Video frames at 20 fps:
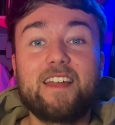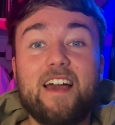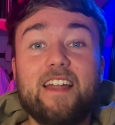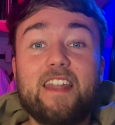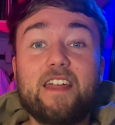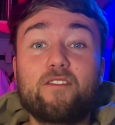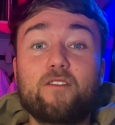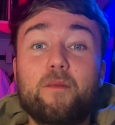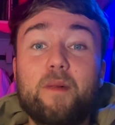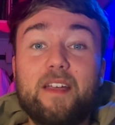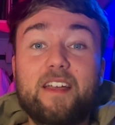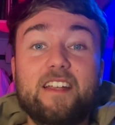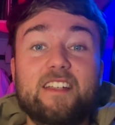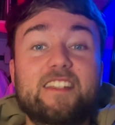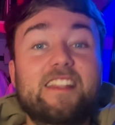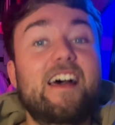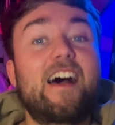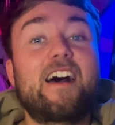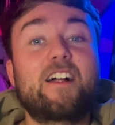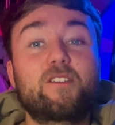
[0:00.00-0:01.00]
it and never make it to
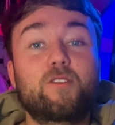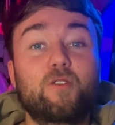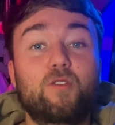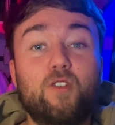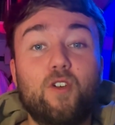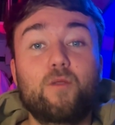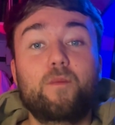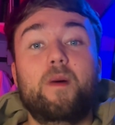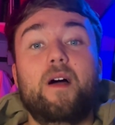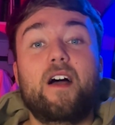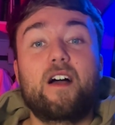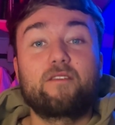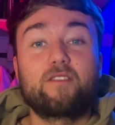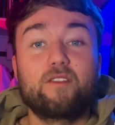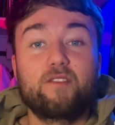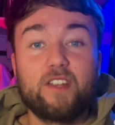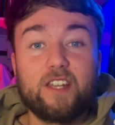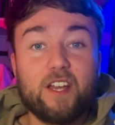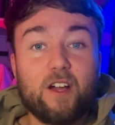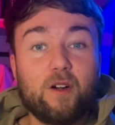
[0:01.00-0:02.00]
the actual good part of your
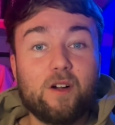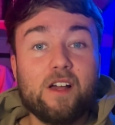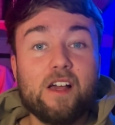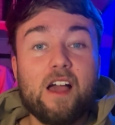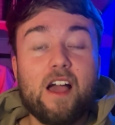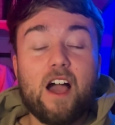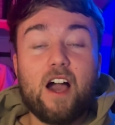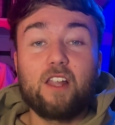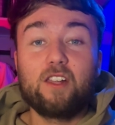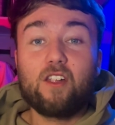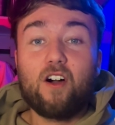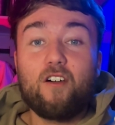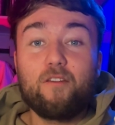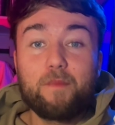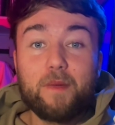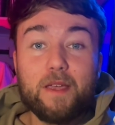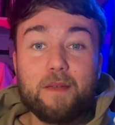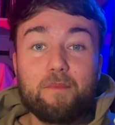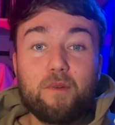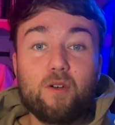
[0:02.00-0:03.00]
video. A lot of
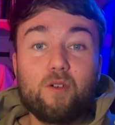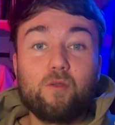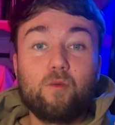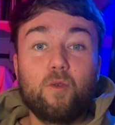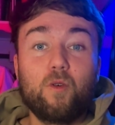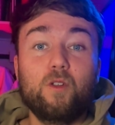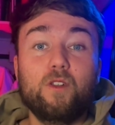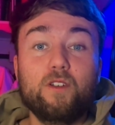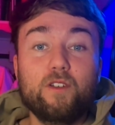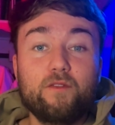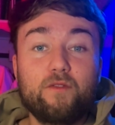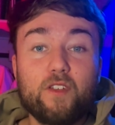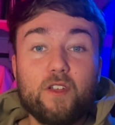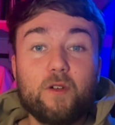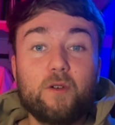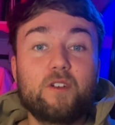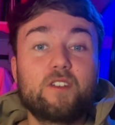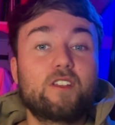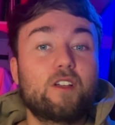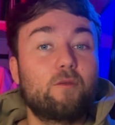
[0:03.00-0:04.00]
people will lose
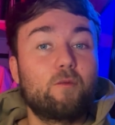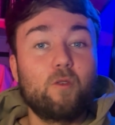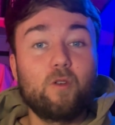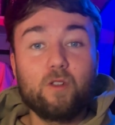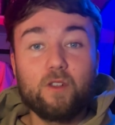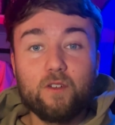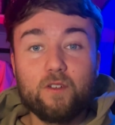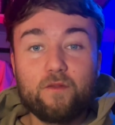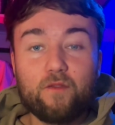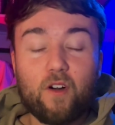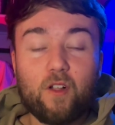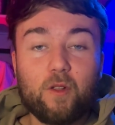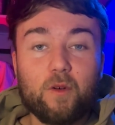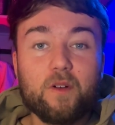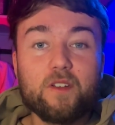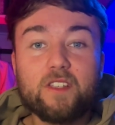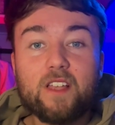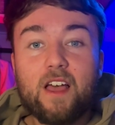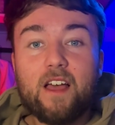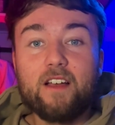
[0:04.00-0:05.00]
viewers, will lose
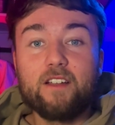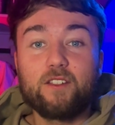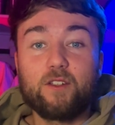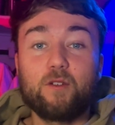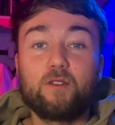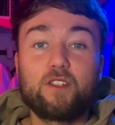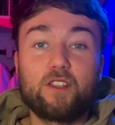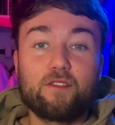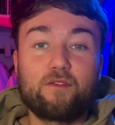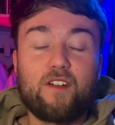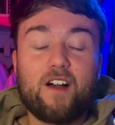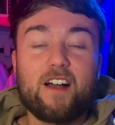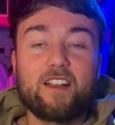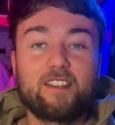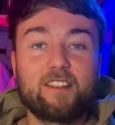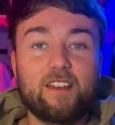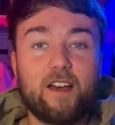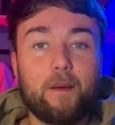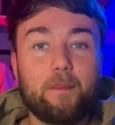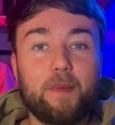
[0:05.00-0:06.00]
followers due to the
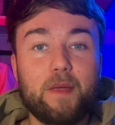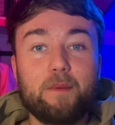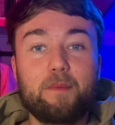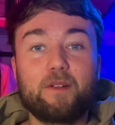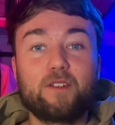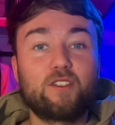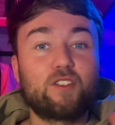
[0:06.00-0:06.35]
fact that people are